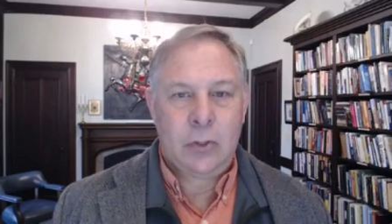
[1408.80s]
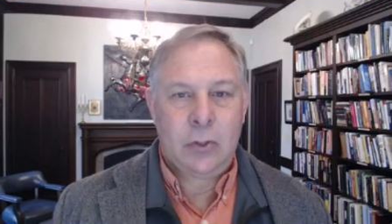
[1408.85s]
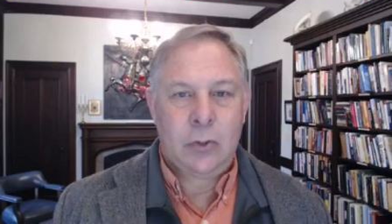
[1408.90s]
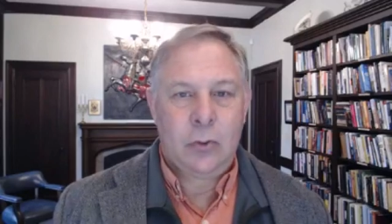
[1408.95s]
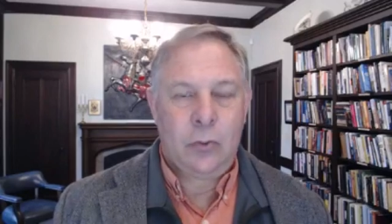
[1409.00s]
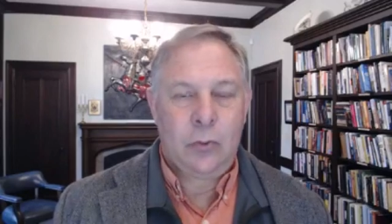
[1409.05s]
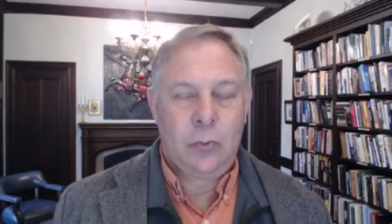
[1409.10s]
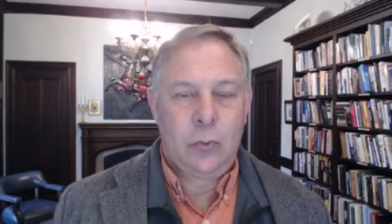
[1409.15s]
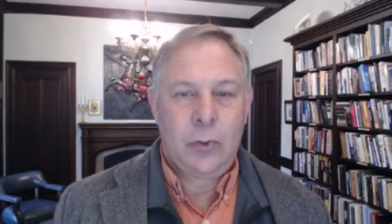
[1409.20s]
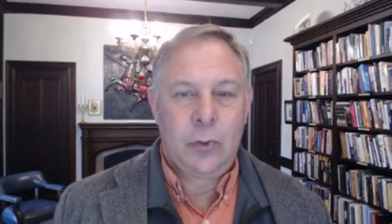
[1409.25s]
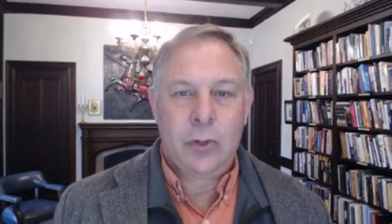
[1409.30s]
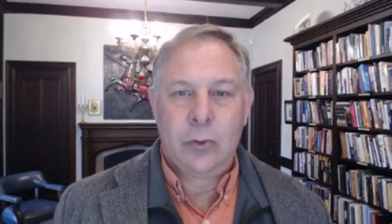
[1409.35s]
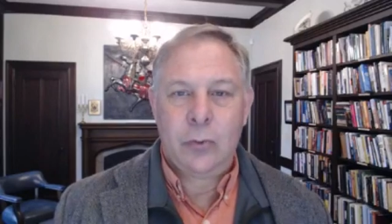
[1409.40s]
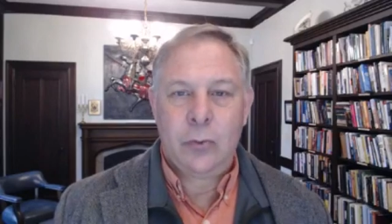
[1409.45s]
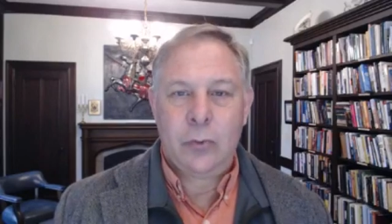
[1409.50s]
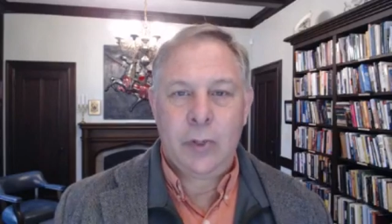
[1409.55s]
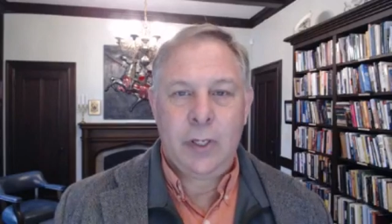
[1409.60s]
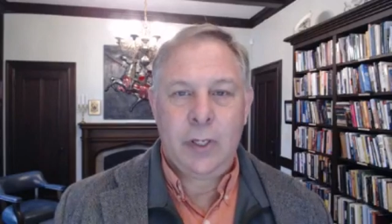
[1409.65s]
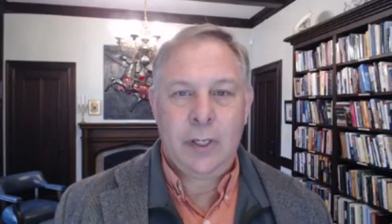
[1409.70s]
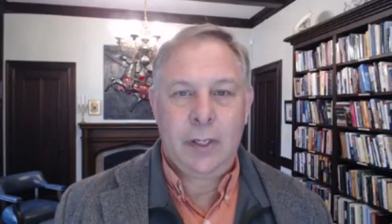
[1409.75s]
Or will
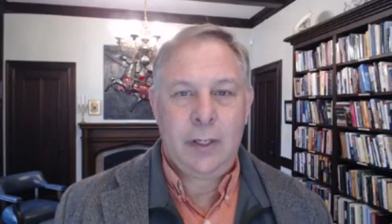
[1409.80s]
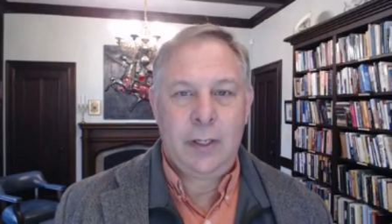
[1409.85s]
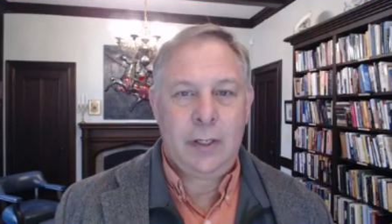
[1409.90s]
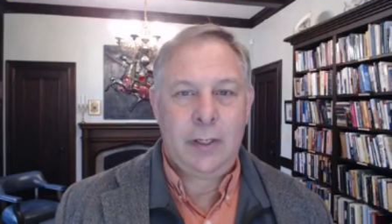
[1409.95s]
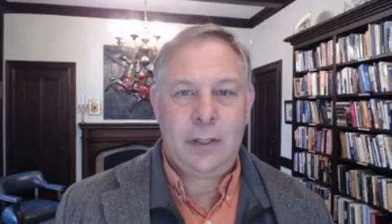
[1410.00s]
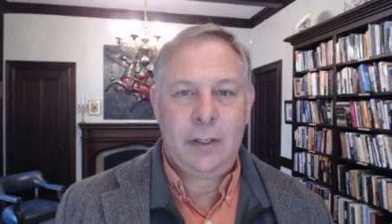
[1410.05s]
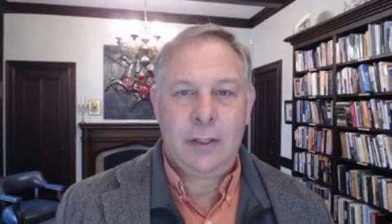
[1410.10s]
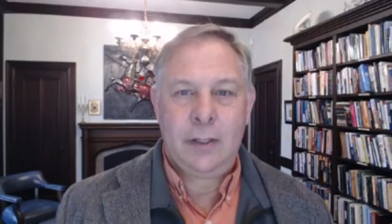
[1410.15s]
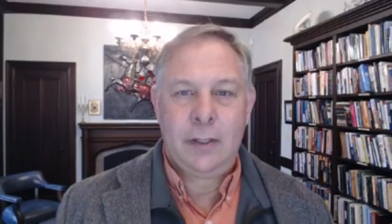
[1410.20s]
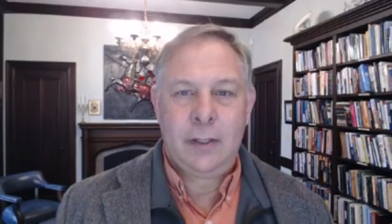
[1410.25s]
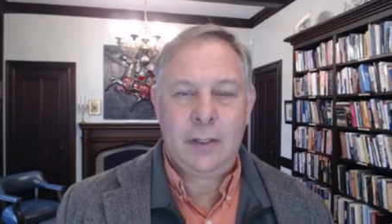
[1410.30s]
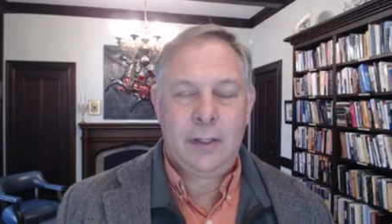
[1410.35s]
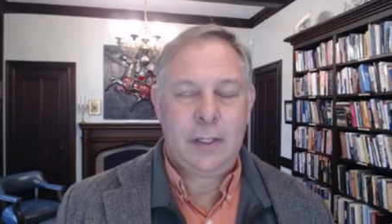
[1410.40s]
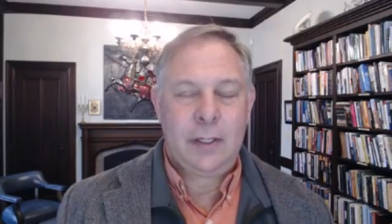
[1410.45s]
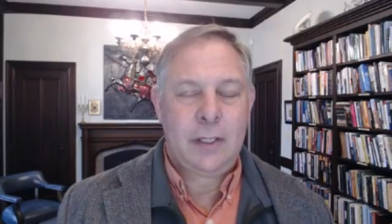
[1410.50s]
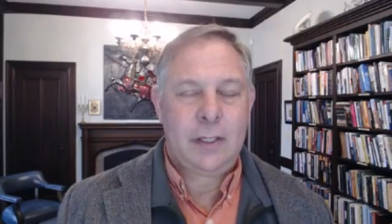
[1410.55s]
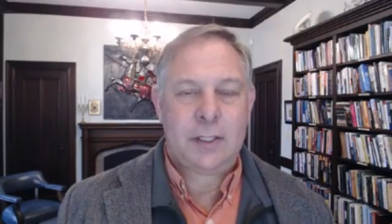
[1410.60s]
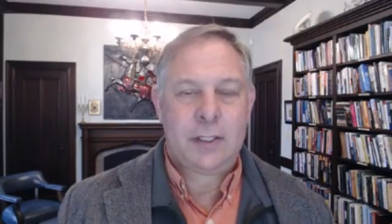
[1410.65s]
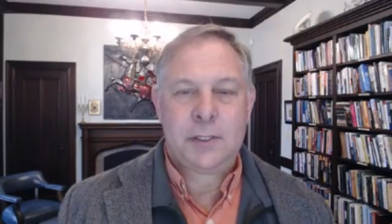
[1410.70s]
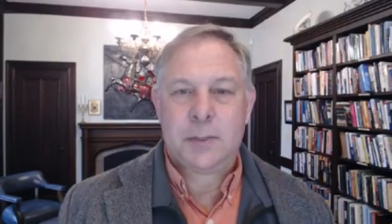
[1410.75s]
we,
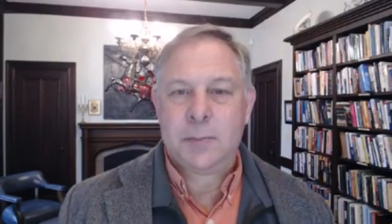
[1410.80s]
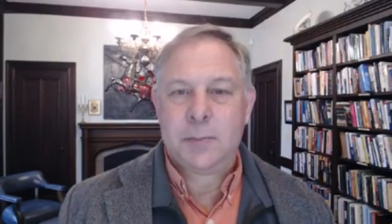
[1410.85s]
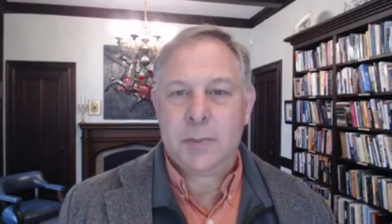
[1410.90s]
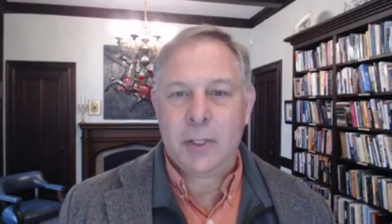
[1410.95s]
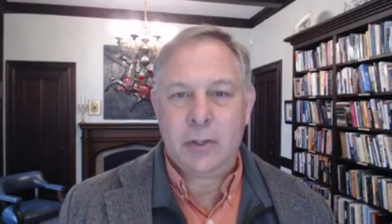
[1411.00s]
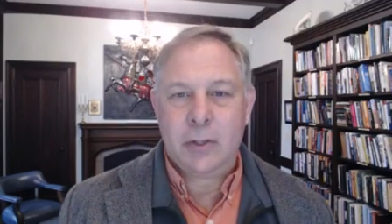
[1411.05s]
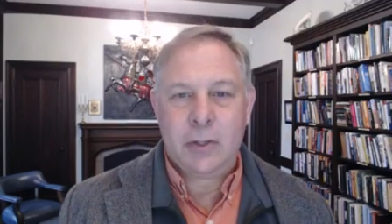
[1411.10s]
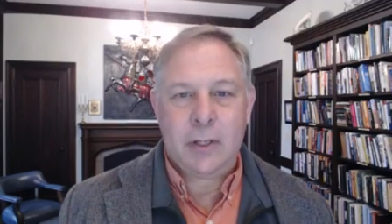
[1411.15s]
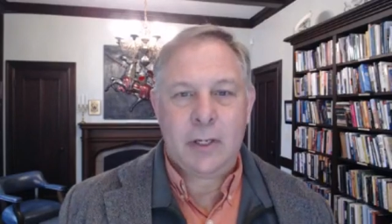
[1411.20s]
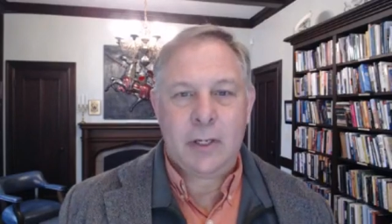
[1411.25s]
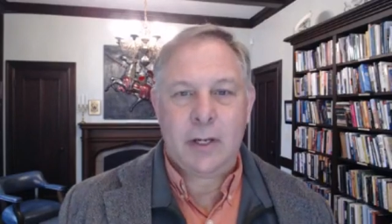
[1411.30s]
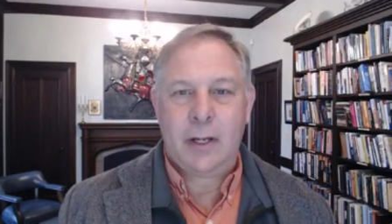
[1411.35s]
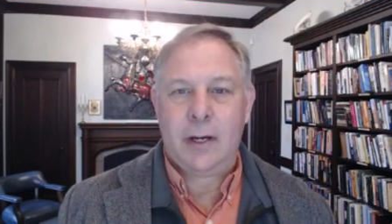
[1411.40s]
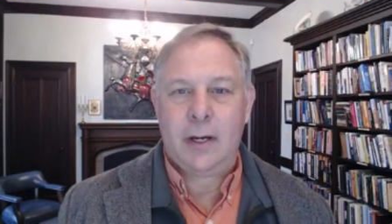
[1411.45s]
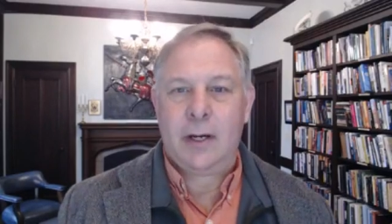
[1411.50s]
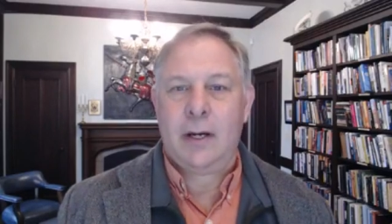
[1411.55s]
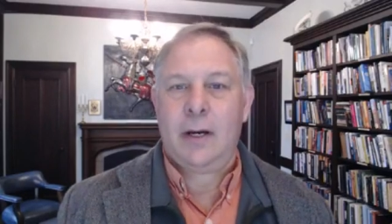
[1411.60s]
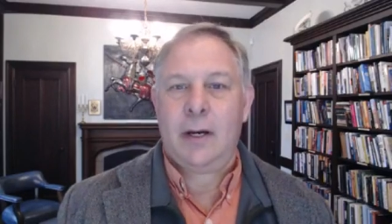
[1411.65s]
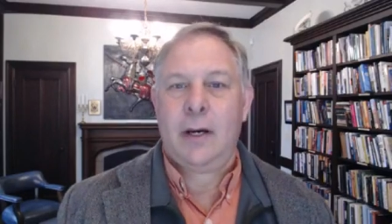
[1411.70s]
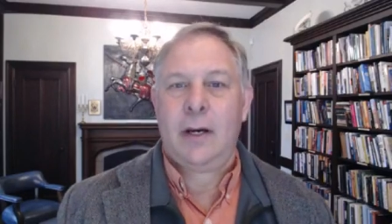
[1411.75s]
in the spirit
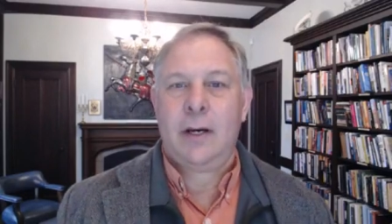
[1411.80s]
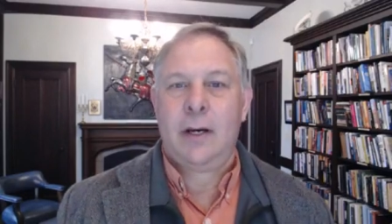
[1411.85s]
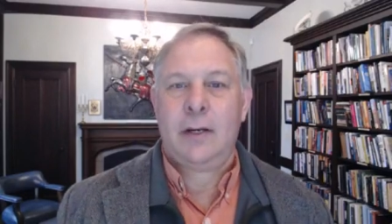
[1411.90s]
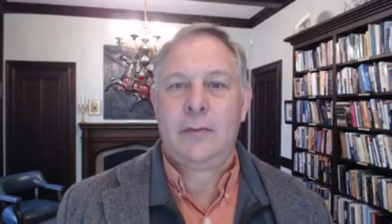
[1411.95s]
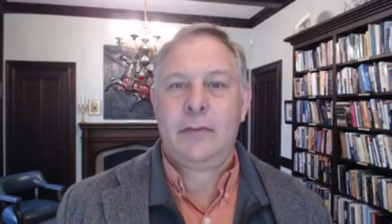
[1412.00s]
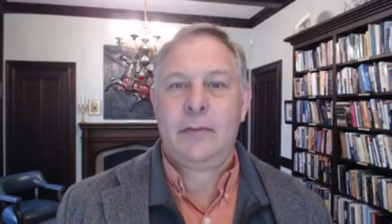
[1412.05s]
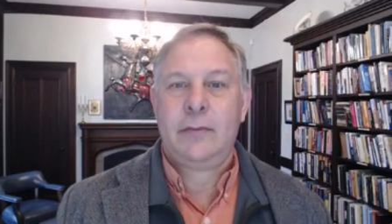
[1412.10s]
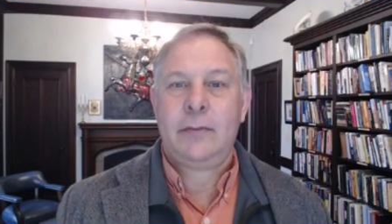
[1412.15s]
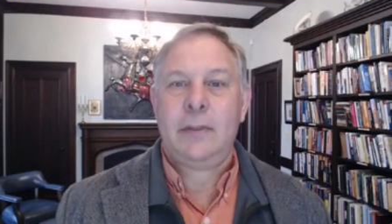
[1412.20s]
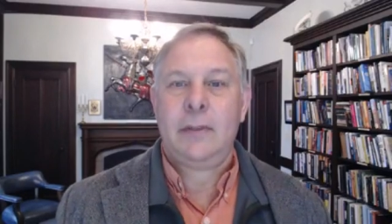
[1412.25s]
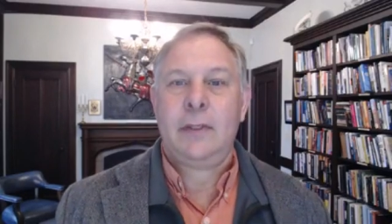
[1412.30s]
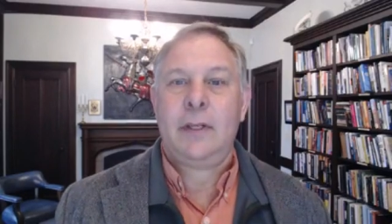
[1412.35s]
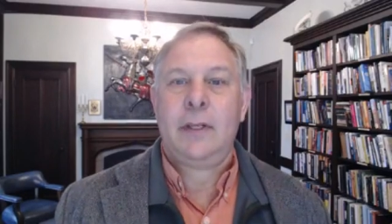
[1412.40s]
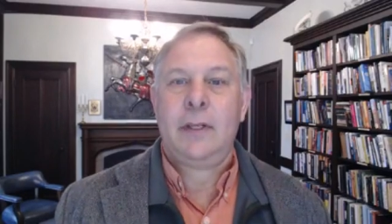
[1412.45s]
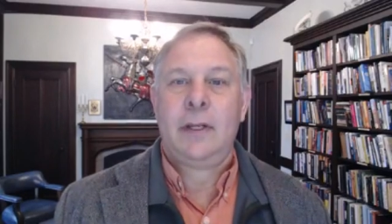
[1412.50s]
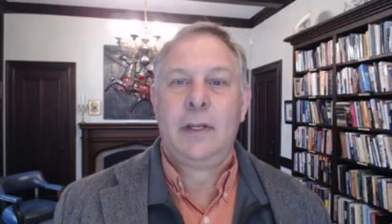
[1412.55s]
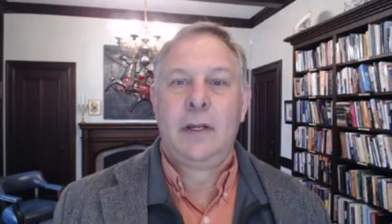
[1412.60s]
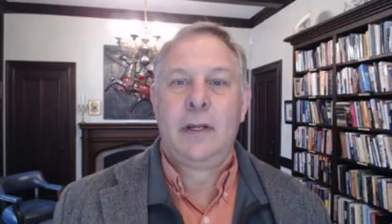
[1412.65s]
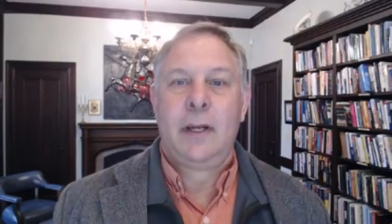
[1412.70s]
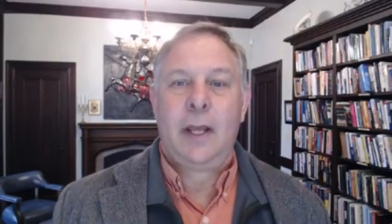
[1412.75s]
of
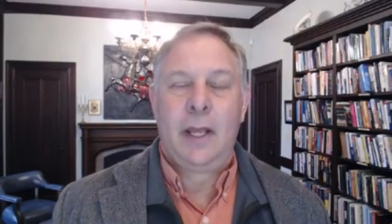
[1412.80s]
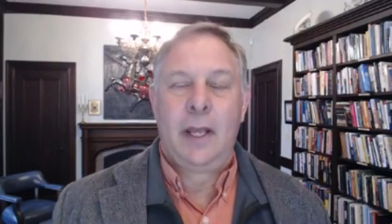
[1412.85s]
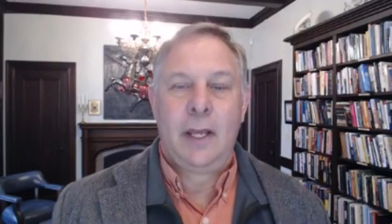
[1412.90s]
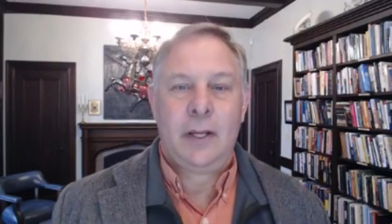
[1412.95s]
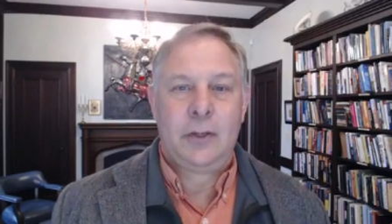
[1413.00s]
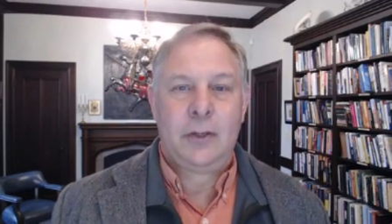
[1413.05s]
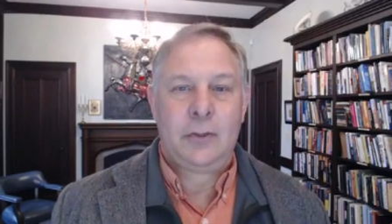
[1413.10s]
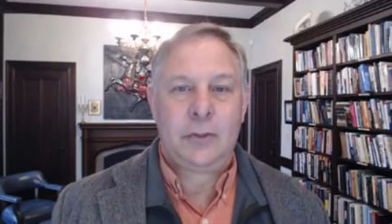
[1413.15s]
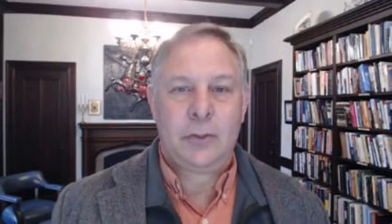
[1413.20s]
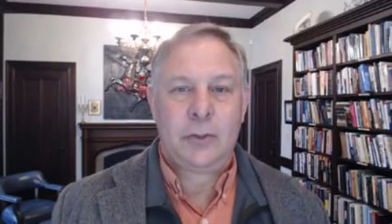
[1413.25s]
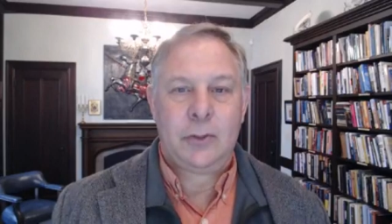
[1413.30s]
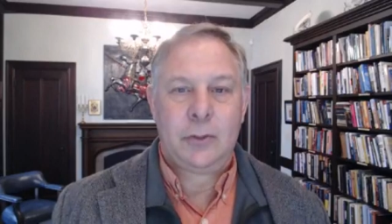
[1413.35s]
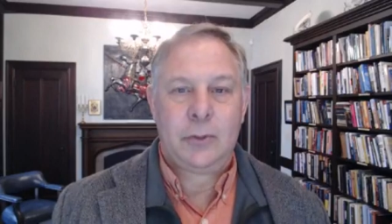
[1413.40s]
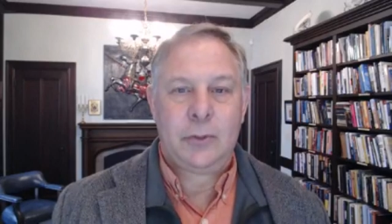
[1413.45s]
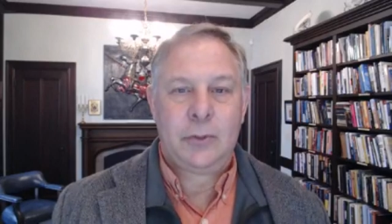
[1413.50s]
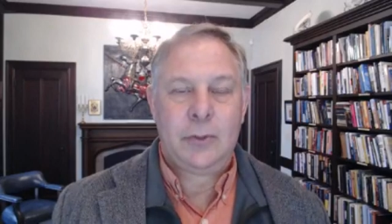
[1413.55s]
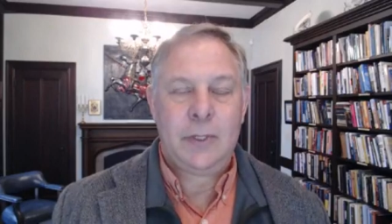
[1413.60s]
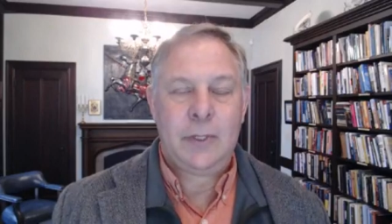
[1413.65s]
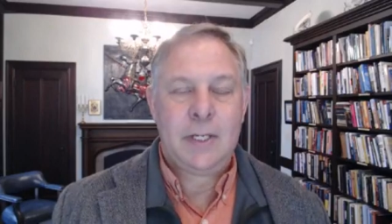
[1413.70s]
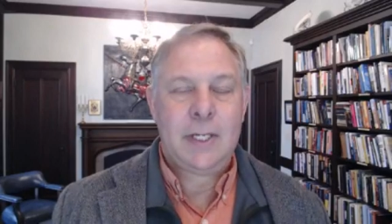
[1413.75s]

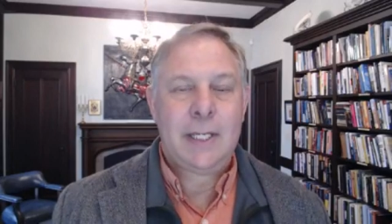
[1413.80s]
Andrew,